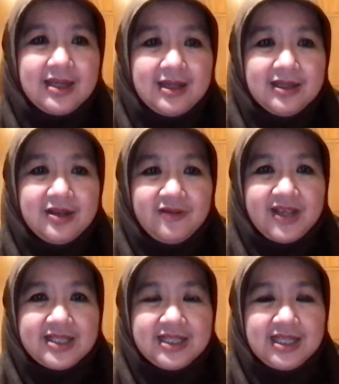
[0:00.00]
that the
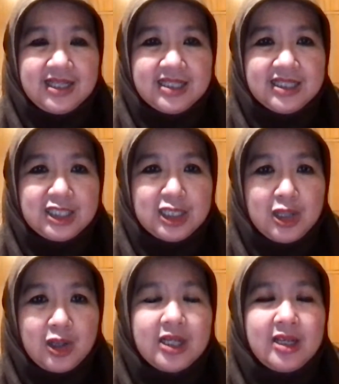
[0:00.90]
vaccine is
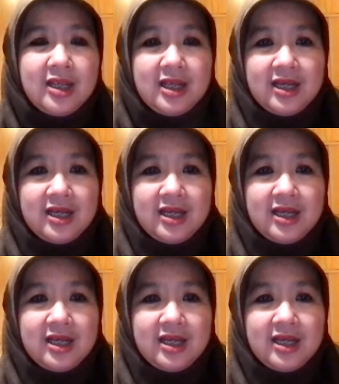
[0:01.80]
not